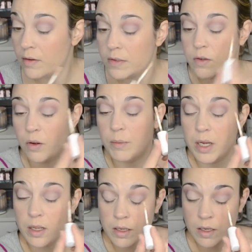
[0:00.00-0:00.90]
So I'm
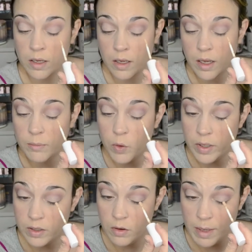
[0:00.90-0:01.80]
going
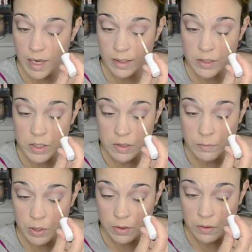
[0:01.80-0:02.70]
to go back and just
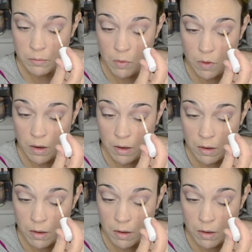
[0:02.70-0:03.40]
put a little more